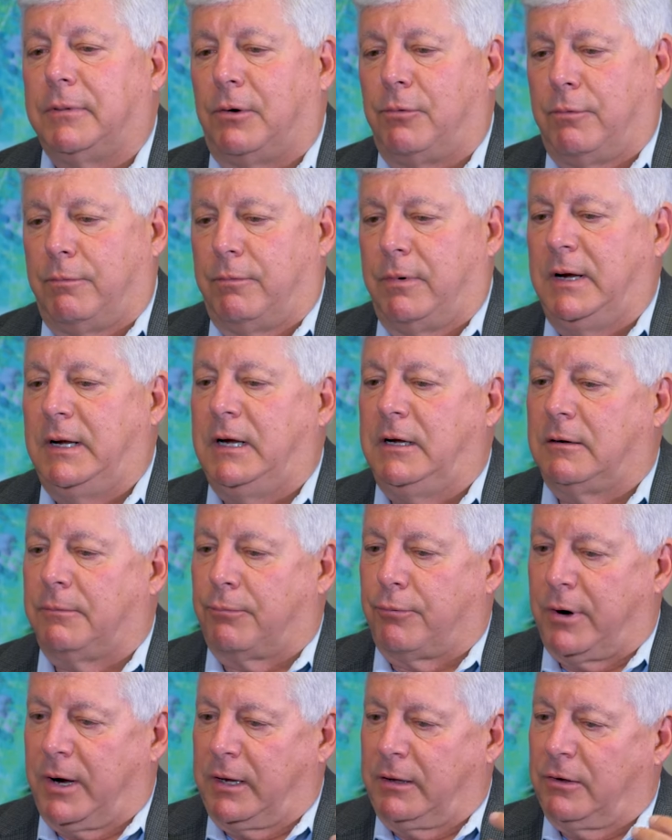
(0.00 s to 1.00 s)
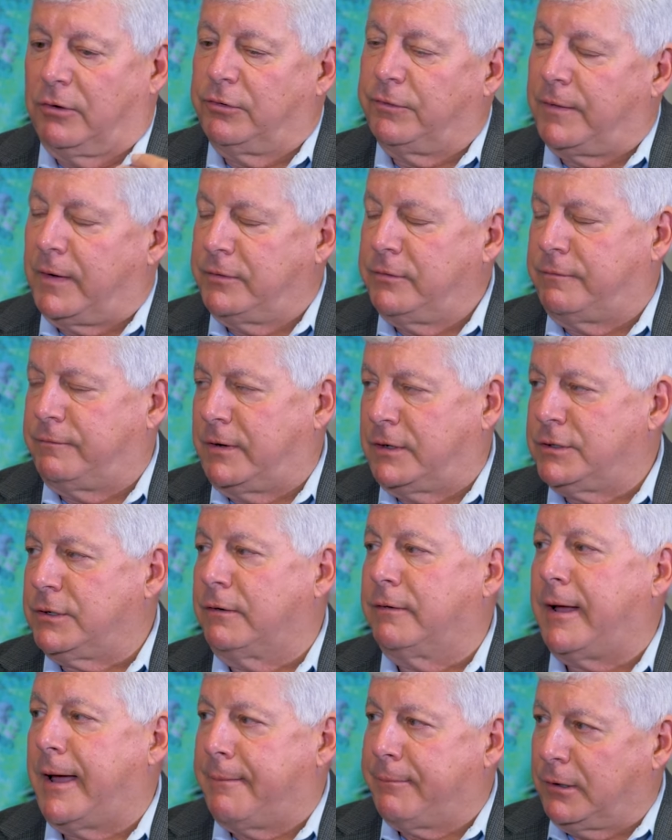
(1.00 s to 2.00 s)
But we need to bring those
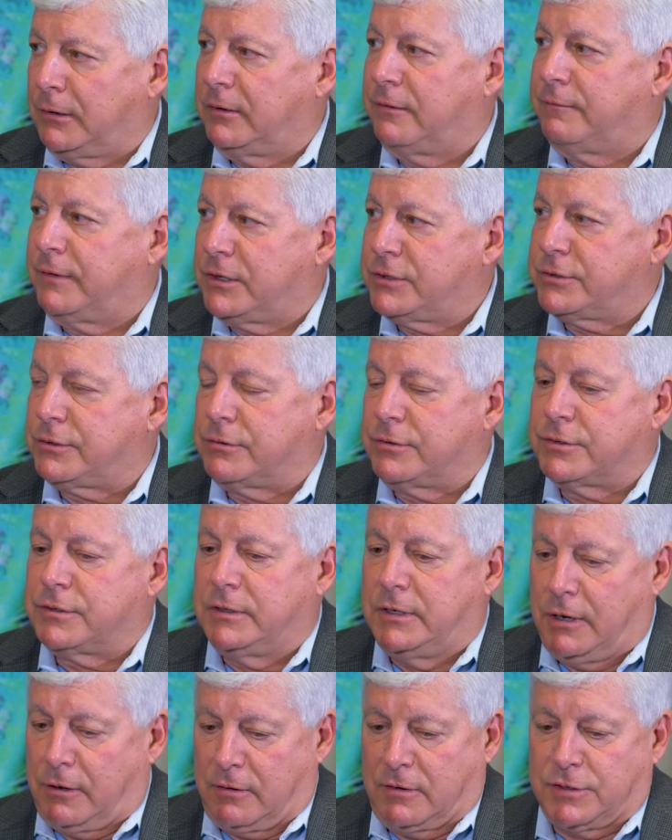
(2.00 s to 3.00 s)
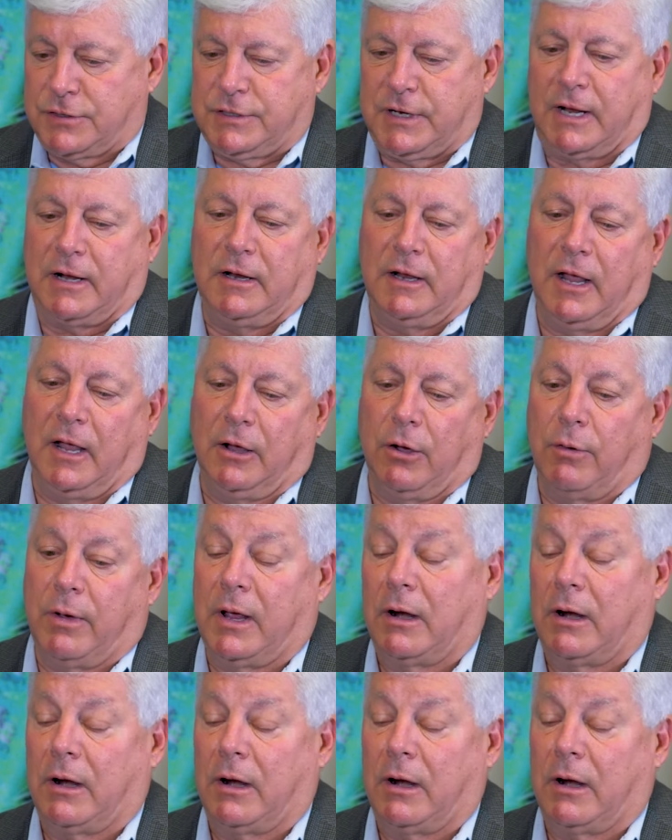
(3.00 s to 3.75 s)
venture capital investors here to San Diego,